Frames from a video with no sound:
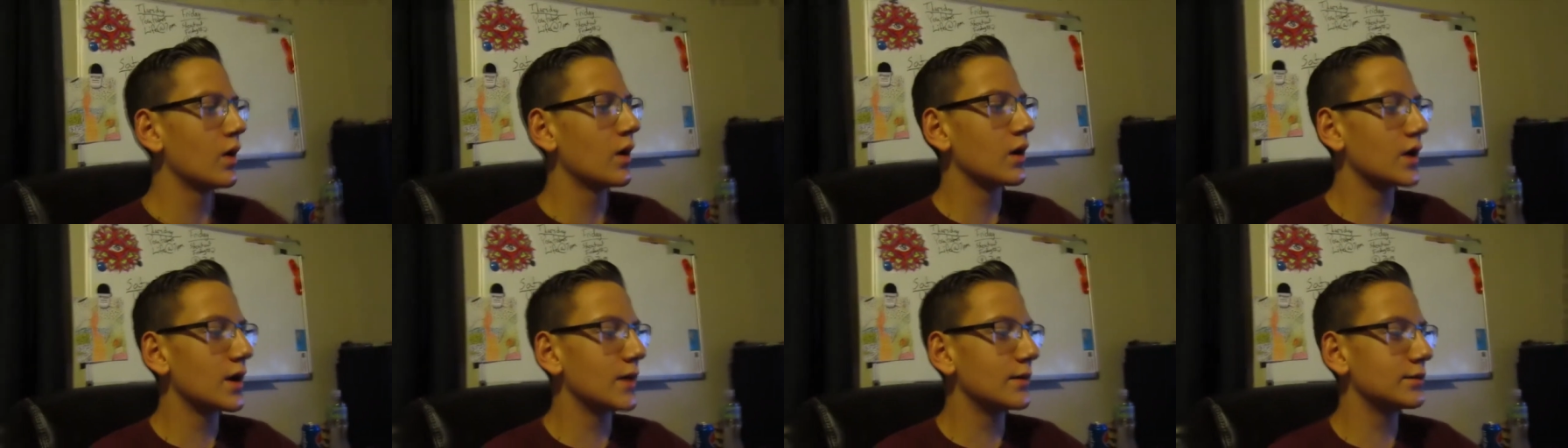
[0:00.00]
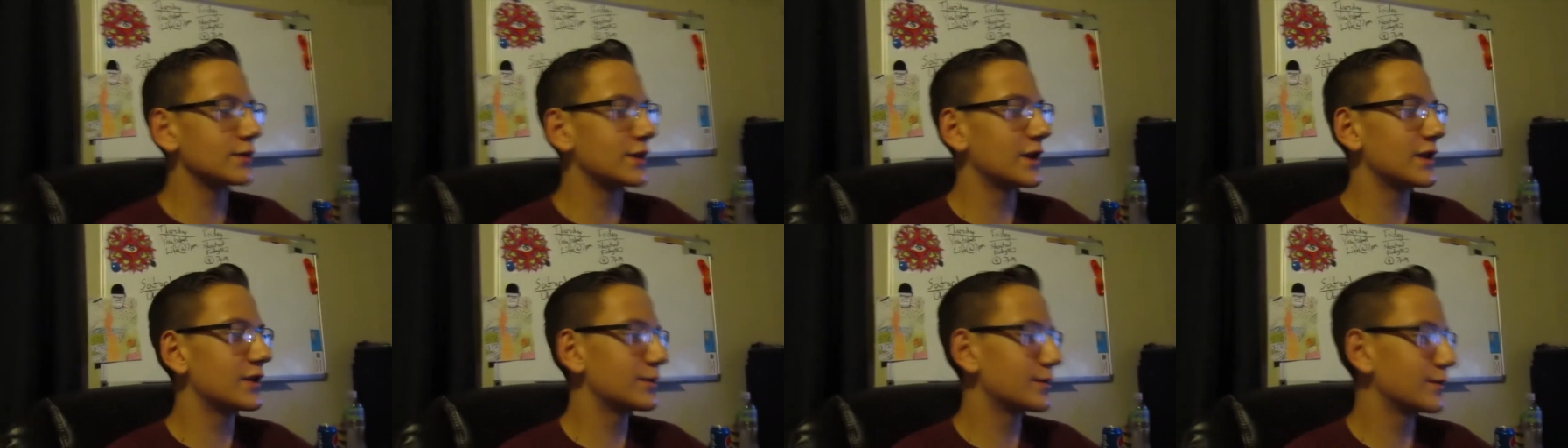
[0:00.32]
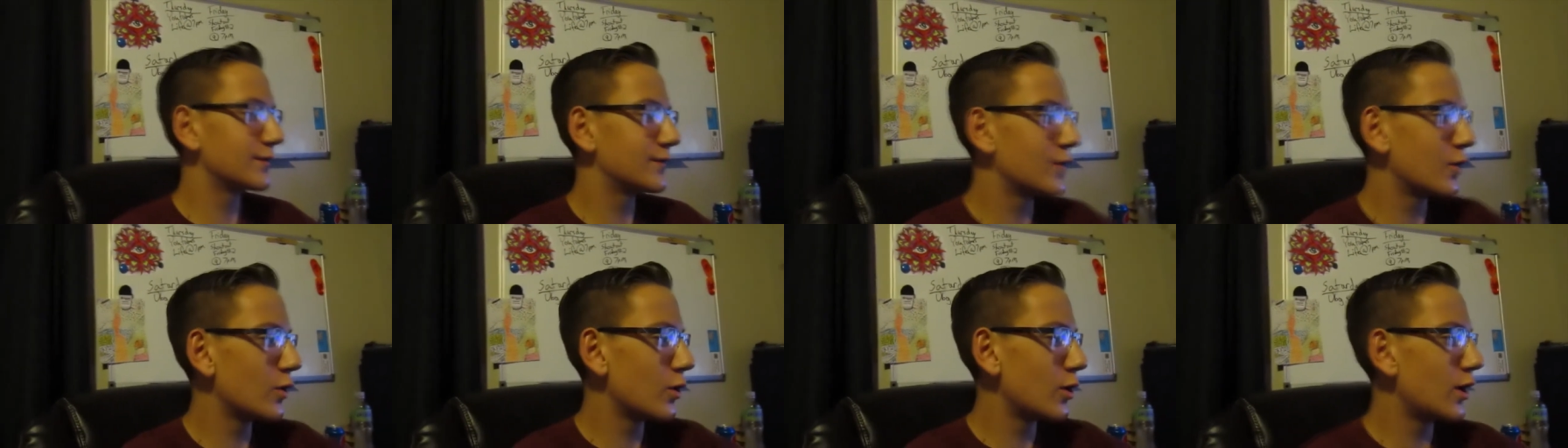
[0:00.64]
couple days
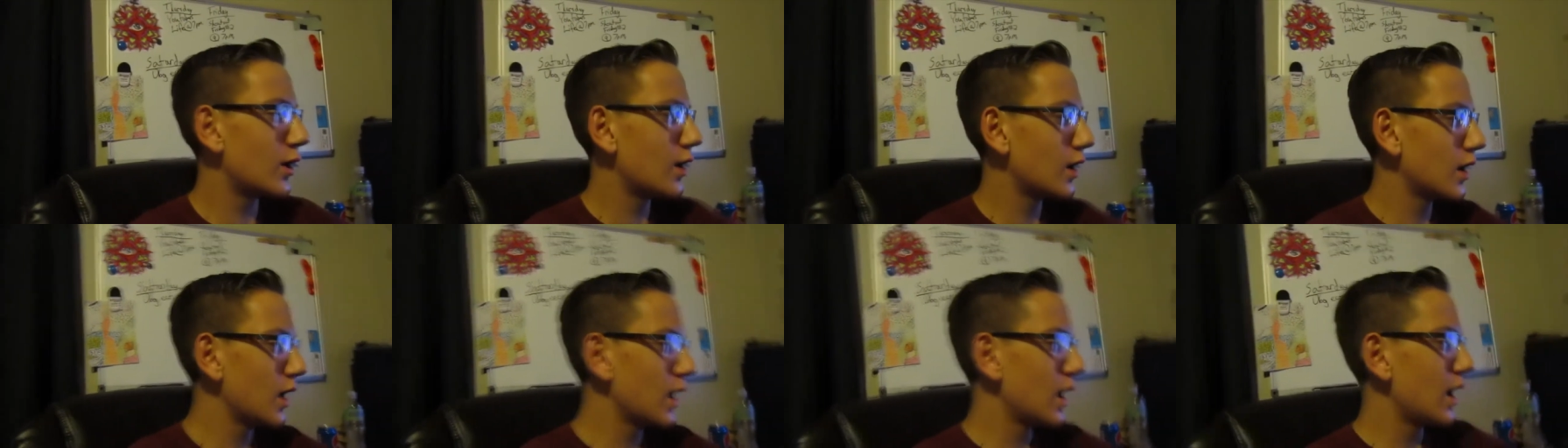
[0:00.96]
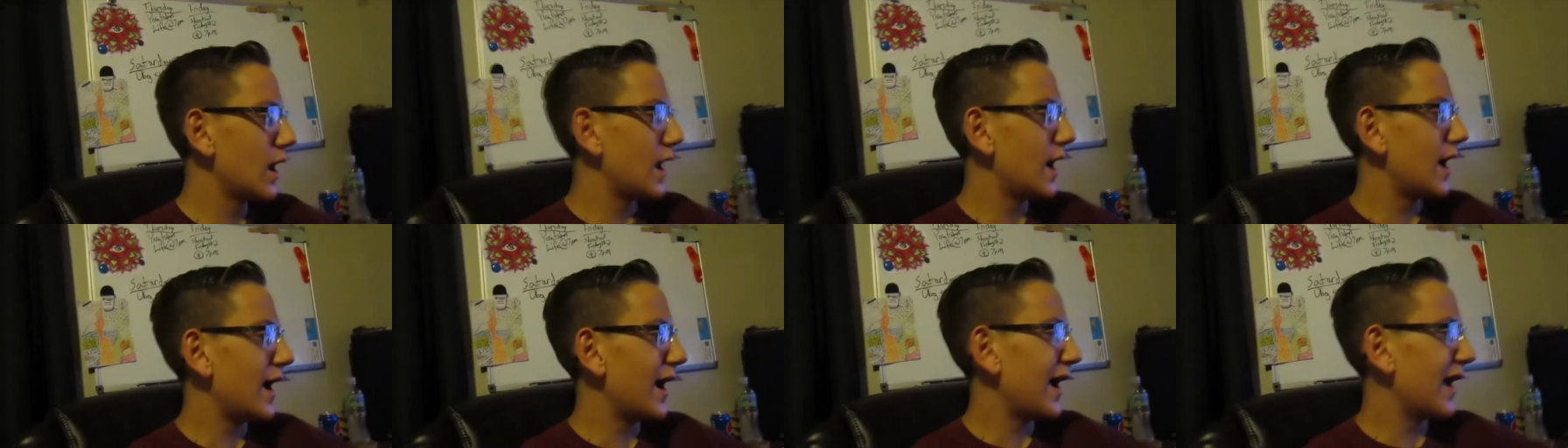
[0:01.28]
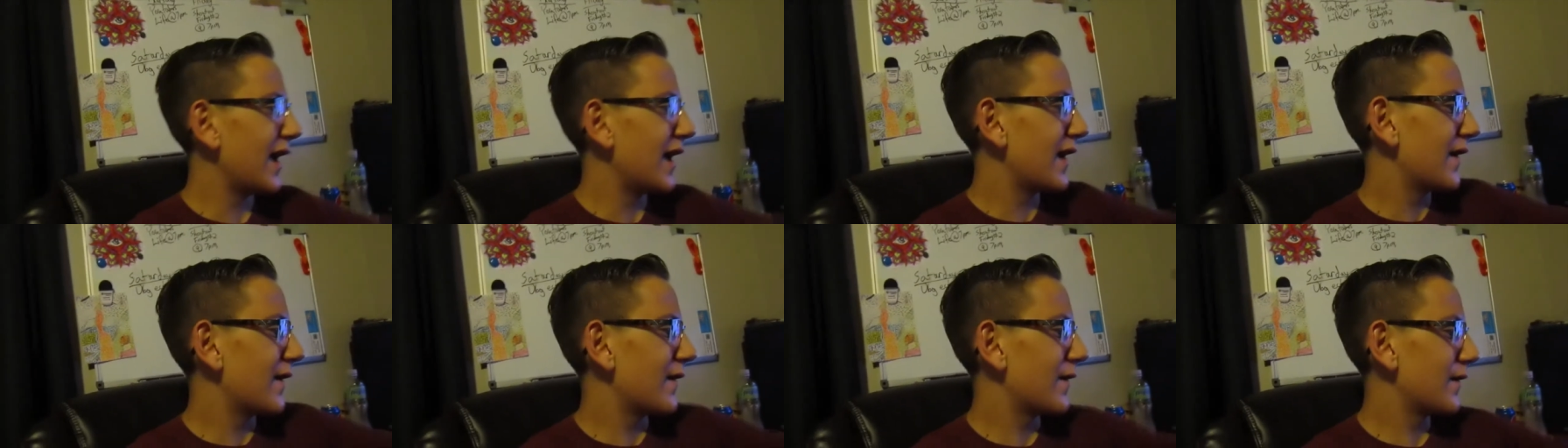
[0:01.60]
before,
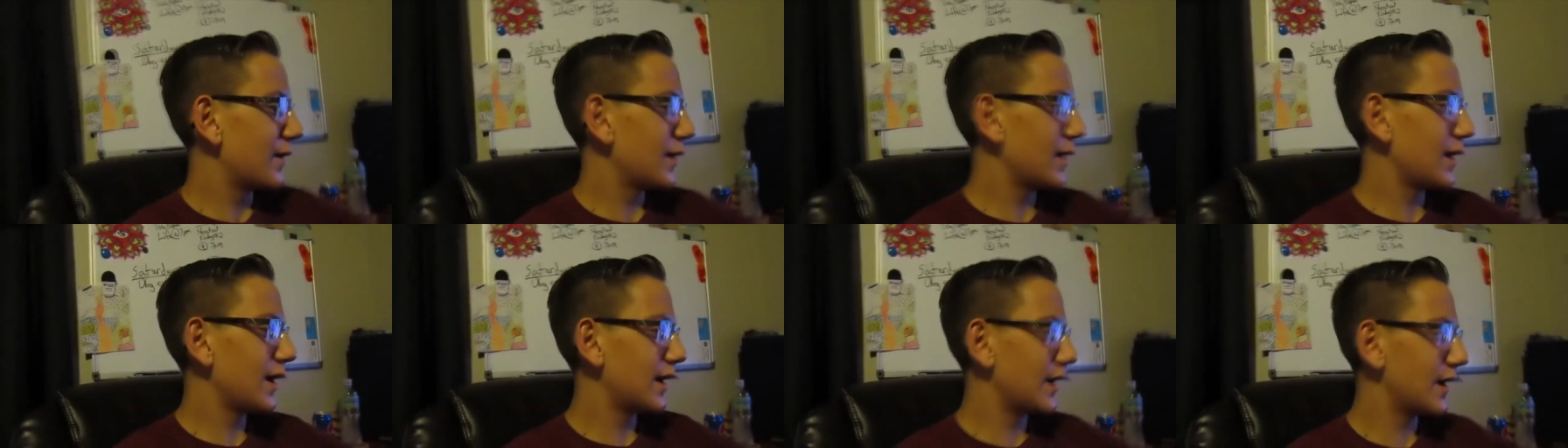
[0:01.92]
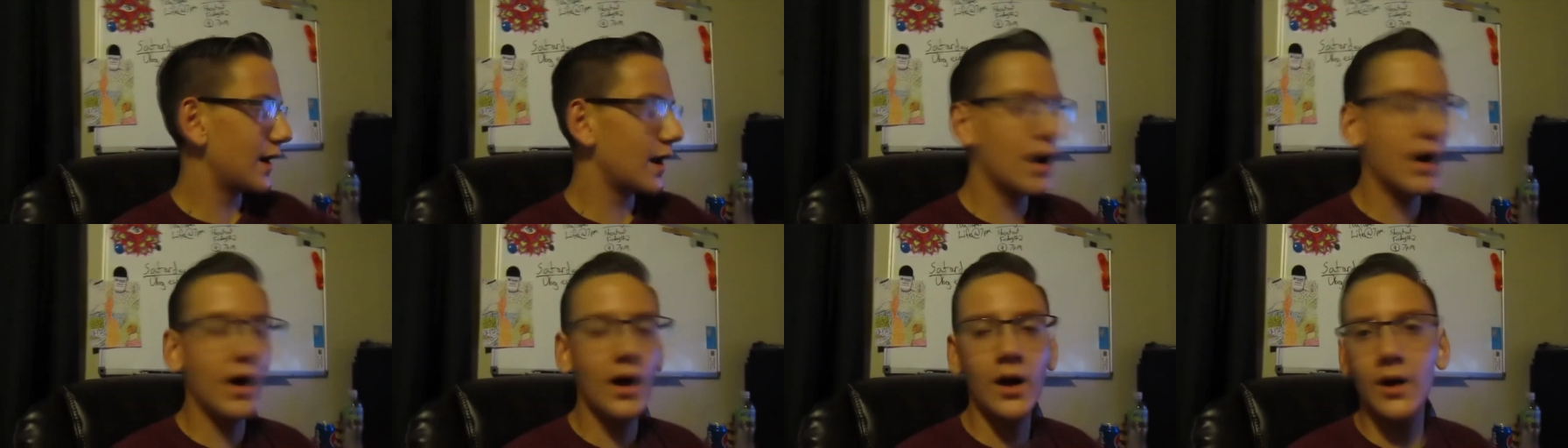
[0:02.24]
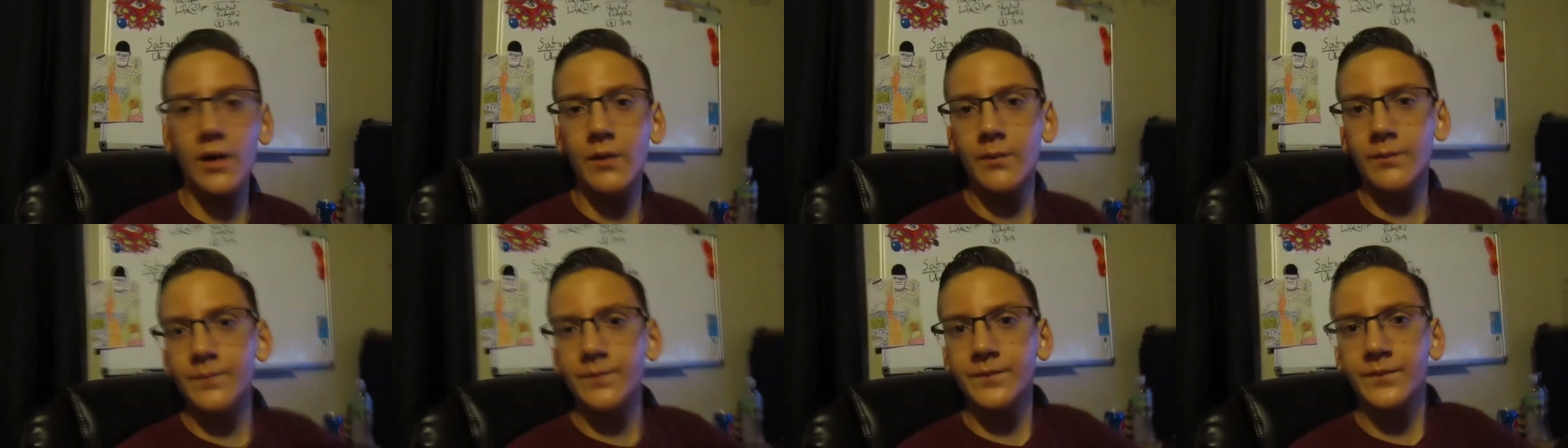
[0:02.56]
and then
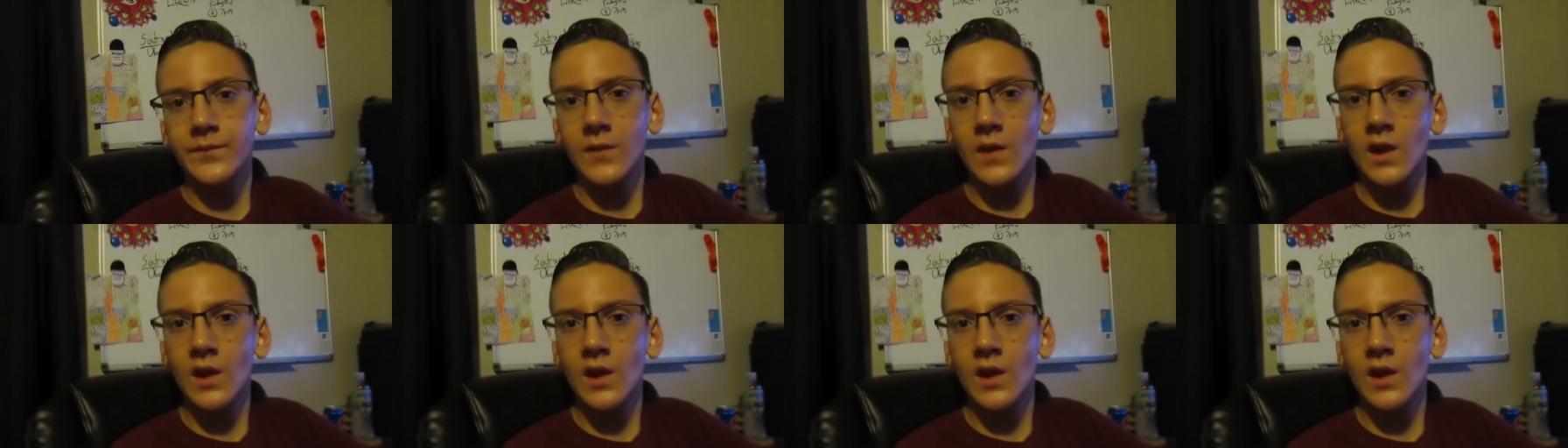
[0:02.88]
um,